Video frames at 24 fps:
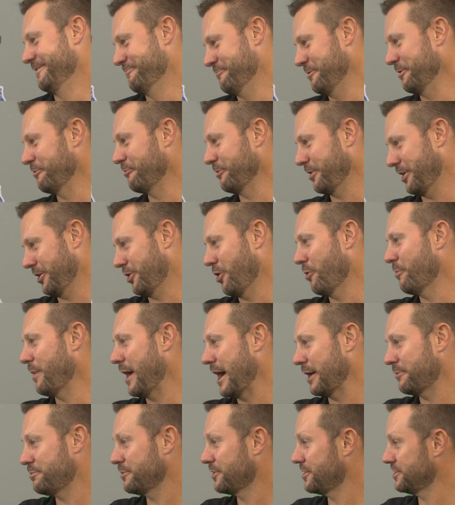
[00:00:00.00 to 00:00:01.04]
we go
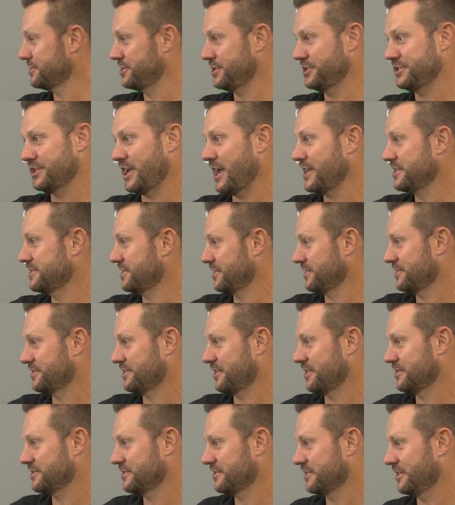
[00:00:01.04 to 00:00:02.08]
back because he's had
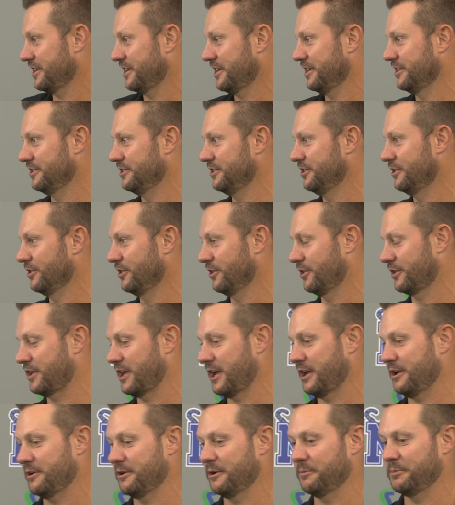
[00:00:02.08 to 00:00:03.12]
success. And you look
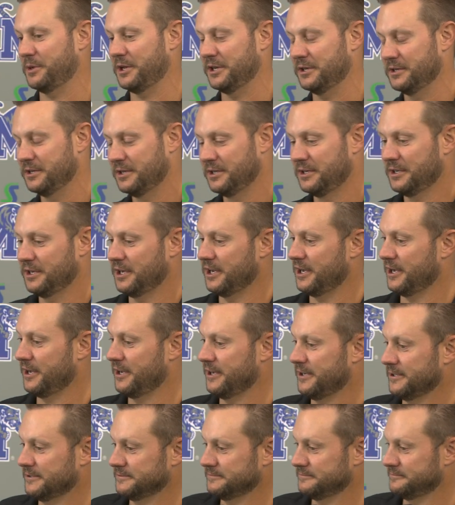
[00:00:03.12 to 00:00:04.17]
at it, I mean,
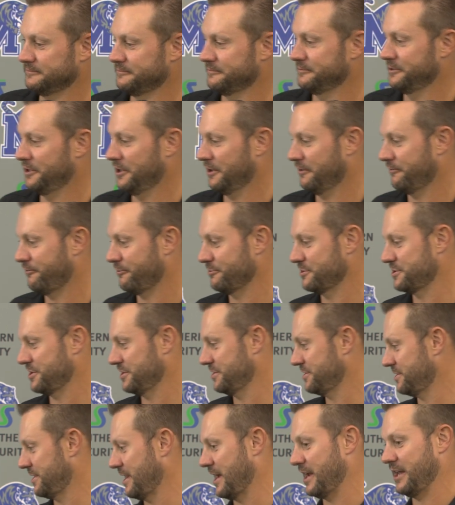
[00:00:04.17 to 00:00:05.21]
you know, from
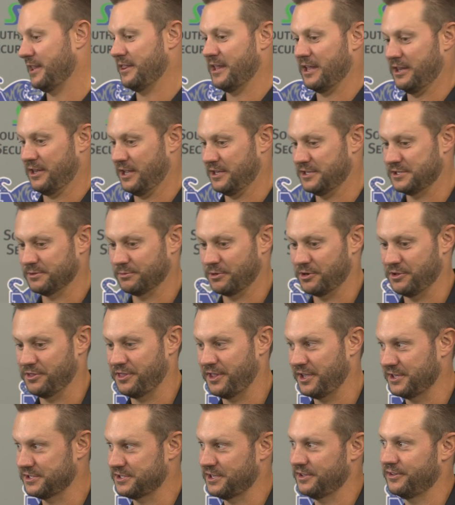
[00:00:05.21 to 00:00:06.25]
Cincinnati, they did some good
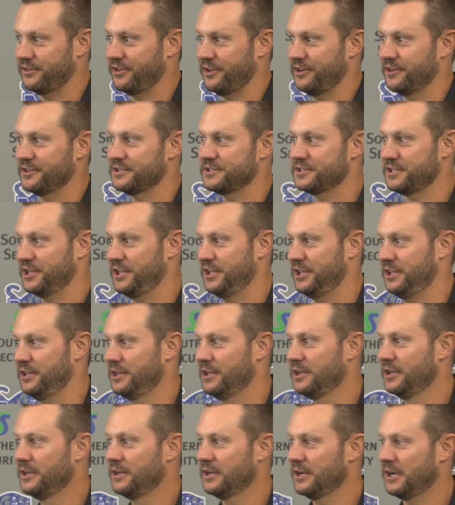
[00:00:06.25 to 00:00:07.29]
things at Tennessee.
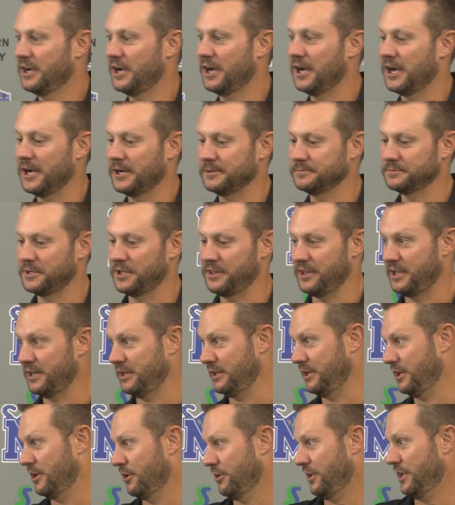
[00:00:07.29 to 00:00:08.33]
And
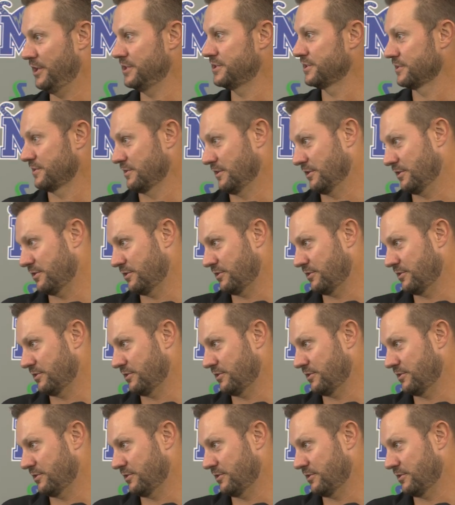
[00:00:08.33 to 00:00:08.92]
then, you know, he's